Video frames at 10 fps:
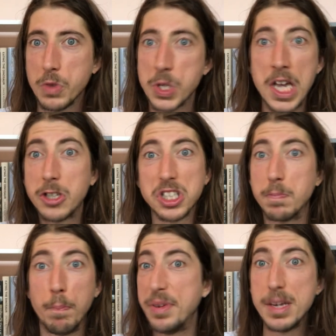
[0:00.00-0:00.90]
you can't
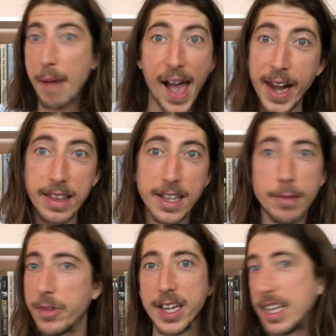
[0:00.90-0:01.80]
just be mad at
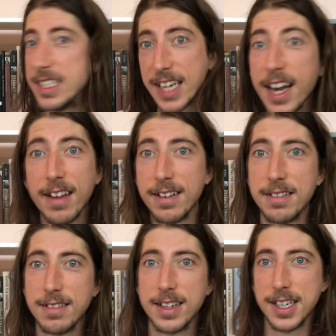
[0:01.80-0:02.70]
them. Like, he did it.
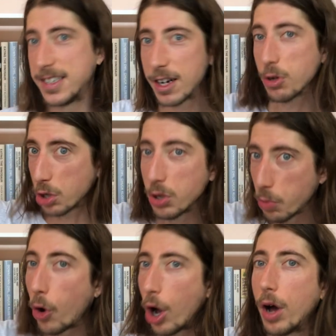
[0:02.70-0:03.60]
He did a
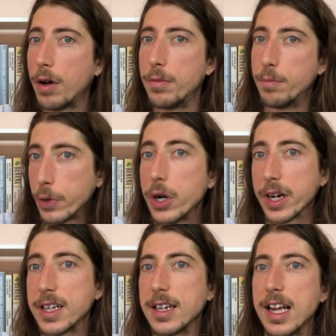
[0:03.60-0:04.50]
good raw
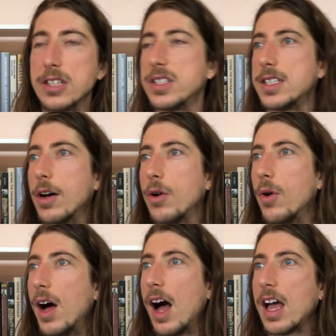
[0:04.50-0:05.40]
book. And
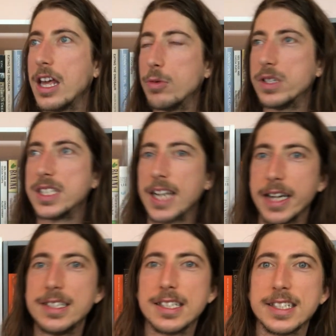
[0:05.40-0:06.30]
so it was
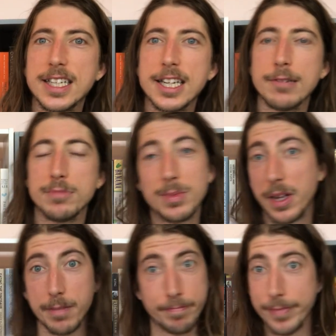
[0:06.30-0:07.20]
nice to see him be
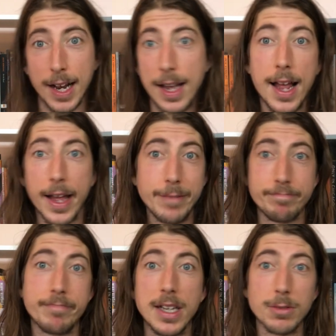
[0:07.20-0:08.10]
like,
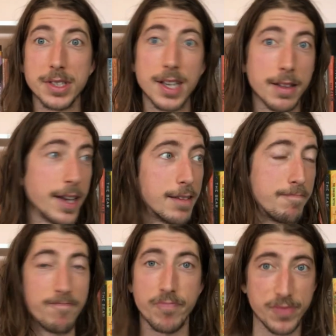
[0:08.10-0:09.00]
equals that, like,
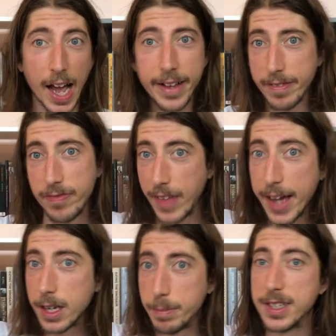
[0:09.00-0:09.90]

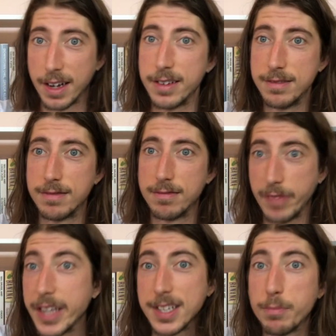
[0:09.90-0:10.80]
that can be done.
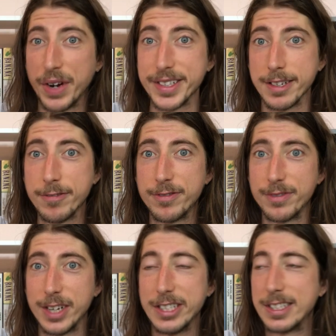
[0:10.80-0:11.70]
That's impressive.
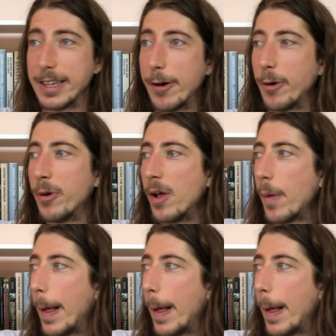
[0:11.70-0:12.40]
And so